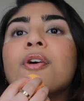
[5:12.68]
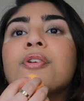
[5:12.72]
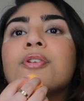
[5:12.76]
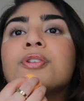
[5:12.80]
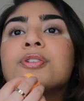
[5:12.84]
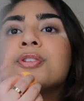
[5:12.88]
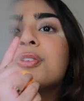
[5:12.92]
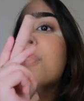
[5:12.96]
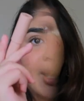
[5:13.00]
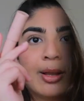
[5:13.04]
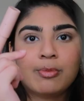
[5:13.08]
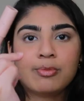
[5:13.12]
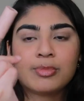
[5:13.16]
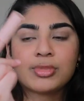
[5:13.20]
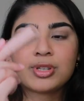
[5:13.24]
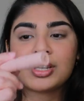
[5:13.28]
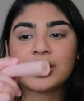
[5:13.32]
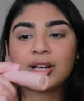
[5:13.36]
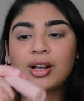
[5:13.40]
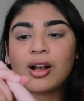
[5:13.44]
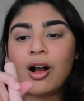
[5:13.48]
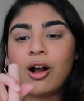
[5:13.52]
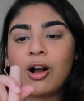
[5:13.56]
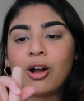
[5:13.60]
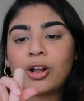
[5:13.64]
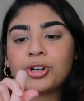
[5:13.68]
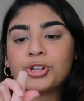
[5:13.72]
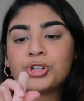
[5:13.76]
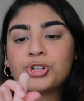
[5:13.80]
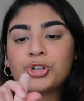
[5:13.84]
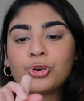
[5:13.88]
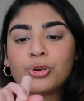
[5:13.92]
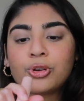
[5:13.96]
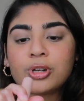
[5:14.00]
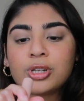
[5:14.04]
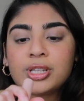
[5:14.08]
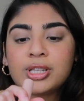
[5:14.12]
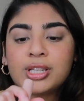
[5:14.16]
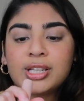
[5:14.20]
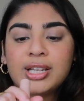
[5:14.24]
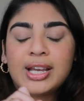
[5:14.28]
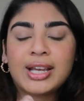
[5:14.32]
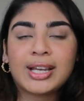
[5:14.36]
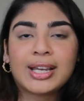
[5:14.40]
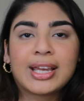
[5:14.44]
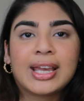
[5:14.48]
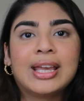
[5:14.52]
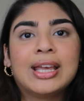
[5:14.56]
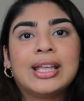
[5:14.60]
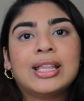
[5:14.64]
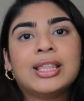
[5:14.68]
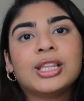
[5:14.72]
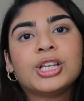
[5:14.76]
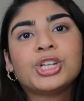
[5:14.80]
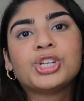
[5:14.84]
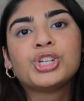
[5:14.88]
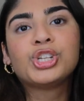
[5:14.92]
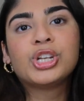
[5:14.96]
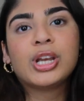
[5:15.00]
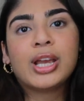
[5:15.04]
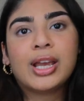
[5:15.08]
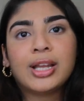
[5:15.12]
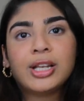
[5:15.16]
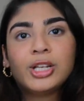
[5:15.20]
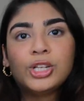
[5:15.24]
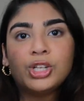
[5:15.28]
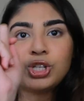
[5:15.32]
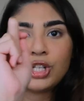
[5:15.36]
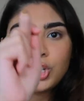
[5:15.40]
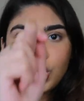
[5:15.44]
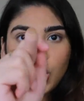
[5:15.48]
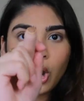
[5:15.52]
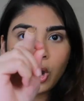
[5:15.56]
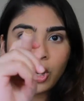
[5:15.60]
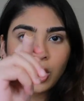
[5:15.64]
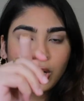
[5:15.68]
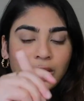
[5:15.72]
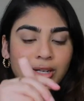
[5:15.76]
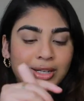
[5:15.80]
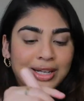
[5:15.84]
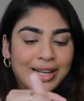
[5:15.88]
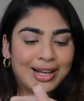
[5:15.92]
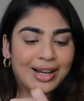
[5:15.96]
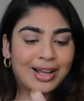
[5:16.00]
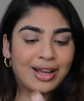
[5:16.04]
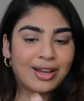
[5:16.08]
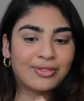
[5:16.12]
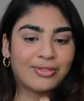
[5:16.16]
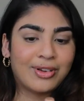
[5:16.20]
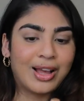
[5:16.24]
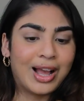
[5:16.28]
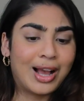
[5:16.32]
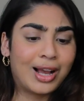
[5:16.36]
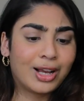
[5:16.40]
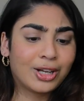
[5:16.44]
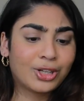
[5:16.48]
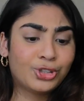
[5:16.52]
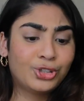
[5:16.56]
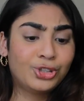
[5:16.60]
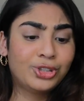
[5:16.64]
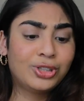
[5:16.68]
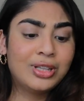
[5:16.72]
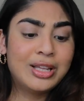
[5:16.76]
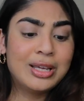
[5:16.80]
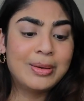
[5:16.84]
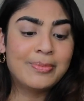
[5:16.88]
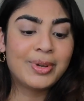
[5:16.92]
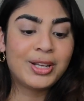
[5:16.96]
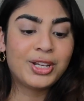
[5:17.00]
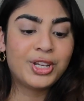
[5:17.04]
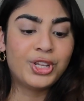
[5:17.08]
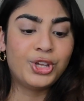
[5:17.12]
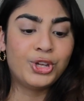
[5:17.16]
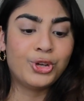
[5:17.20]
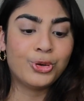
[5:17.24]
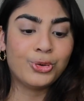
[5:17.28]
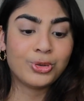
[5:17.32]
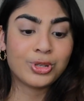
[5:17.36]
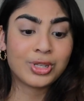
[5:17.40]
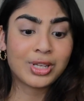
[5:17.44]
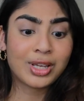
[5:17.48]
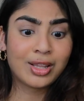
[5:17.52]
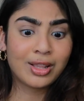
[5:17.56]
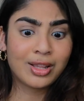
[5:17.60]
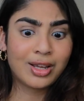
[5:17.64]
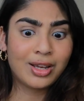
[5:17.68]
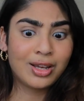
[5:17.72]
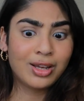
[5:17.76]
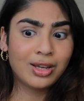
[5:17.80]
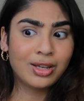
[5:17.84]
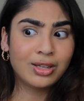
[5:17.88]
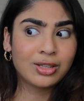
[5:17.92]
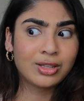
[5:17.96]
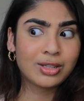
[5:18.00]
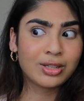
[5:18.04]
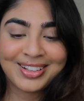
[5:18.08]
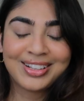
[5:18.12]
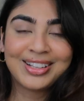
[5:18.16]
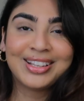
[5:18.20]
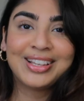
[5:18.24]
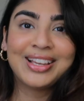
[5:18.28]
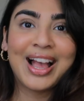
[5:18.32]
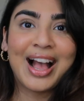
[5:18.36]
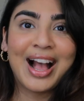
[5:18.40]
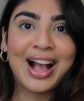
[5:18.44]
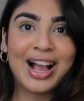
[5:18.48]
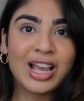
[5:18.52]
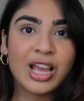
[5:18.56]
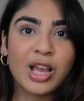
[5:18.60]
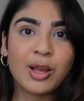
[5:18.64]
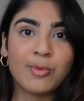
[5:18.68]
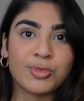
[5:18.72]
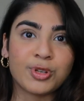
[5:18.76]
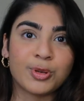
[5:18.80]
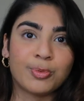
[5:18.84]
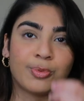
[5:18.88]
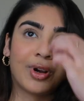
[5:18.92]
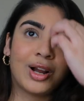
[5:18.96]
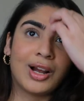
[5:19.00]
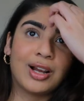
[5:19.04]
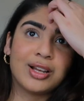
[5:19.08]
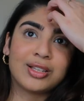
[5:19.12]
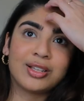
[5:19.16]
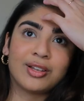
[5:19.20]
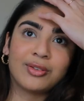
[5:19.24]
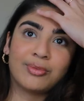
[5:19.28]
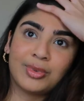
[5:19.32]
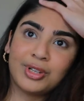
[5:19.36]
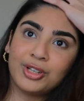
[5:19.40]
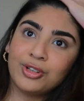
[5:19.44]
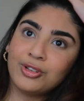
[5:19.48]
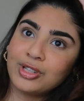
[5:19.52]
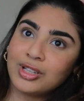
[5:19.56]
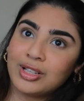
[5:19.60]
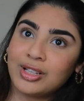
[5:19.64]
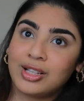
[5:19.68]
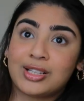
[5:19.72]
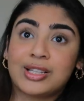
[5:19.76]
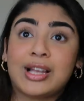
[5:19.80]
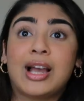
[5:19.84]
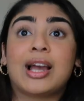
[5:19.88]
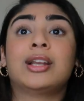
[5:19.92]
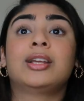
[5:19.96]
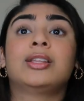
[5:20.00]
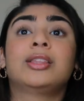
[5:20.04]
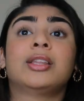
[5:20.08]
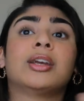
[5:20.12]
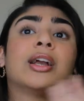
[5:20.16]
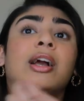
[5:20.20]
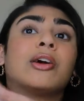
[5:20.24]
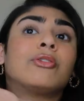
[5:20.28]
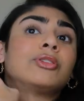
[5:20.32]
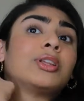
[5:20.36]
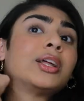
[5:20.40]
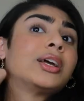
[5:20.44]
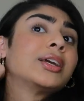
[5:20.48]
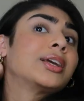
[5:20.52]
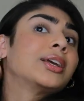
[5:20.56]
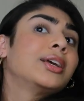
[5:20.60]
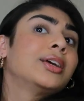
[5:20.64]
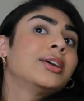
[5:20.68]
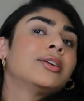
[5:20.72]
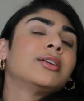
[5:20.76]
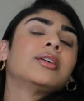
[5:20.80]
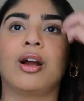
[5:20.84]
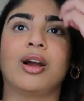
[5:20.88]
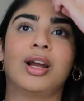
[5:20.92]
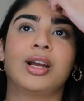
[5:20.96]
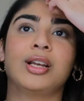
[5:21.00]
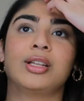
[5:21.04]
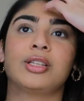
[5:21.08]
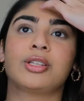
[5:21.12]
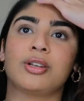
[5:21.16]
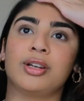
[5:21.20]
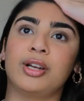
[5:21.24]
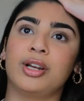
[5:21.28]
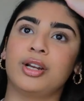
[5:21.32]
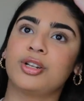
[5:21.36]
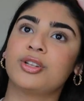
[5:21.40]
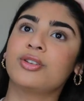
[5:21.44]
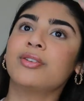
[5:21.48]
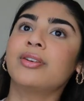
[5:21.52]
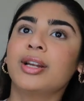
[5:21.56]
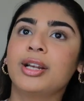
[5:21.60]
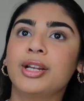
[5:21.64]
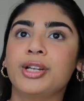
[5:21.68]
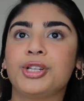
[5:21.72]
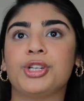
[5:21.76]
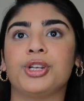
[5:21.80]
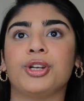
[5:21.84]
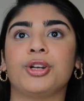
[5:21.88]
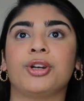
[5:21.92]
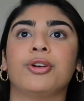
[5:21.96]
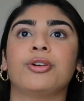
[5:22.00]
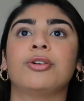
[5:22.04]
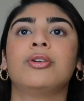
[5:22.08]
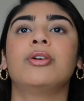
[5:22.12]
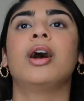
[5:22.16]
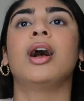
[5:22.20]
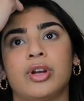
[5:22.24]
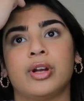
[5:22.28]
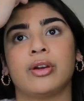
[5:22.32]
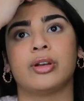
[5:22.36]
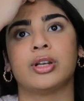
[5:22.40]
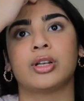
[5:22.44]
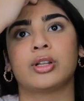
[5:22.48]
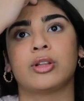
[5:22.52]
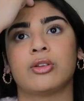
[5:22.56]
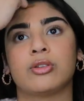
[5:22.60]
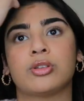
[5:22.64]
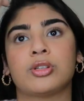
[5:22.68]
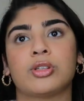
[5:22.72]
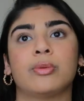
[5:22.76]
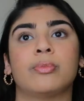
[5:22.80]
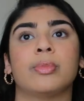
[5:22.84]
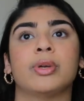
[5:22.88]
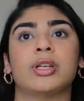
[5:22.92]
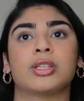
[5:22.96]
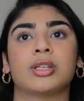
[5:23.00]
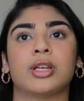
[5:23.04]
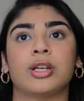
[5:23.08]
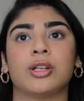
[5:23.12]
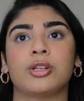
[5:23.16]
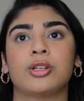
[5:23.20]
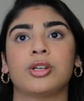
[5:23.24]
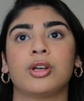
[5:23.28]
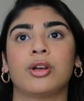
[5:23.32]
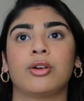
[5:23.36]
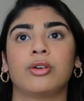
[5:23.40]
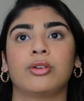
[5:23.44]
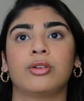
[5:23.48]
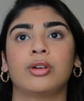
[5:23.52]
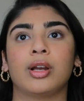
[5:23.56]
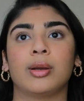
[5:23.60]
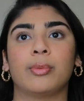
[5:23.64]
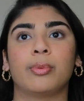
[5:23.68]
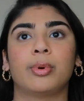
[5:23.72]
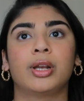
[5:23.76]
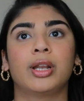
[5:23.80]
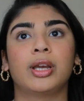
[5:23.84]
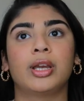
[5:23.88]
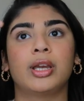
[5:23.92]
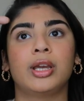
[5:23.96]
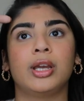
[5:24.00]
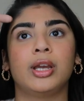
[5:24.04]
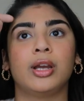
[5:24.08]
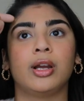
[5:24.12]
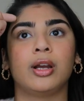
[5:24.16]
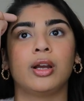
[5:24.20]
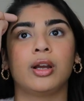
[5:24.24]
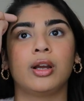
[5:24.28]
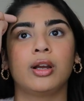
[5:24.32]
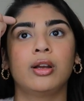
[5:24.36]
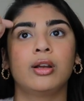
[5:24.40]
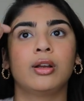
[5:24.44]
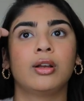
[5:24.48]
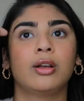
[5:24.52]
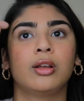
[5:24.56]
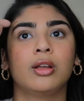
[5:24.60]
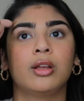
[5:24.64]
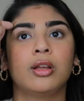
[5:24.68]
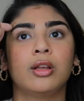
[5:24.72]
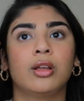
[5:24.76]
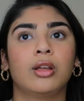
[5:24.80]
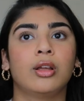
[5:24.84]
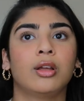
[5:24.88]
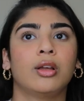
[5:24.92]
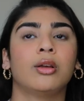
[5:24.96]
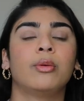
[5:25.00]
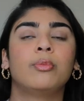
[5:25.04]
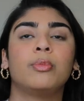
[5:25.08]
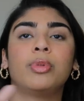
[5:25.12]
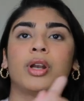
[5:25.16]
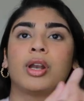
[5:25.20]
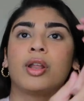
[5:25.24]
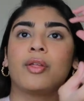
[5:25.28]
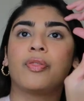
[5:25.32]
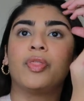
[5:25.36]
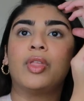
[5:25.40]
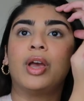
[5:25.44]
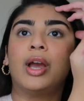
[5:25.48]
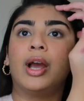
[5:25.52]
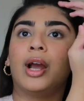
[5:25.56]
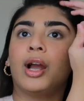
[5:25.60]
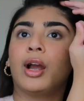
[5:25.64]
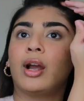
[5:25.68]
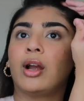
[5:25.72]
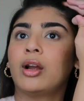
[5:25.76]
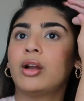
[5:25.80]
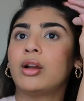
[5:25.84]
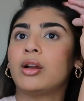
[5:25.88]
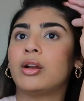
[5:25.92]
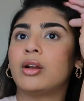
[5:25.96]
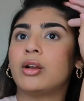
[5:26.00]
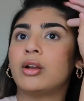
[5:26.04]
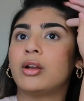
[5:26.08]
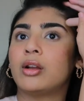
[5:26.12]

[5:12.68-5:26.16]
For Kim's contour stick in the shade dark, and I've actually been using this. Yeah, I am surprised I've been using this. I didn't think I would like it. All right, so here's what I do. Very close to my skin tone. I put it here, put it there.